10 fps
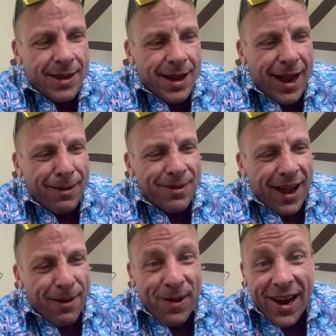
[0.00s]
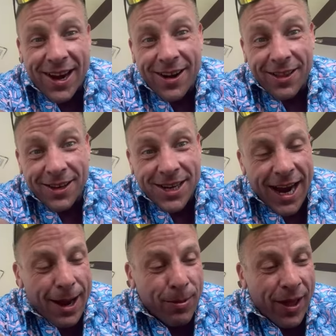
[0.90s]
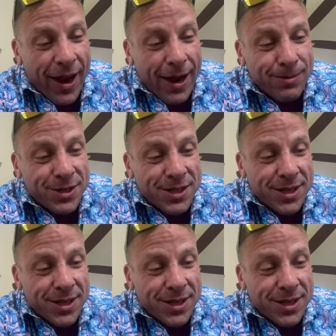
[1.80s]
I'm back here in the dab lab.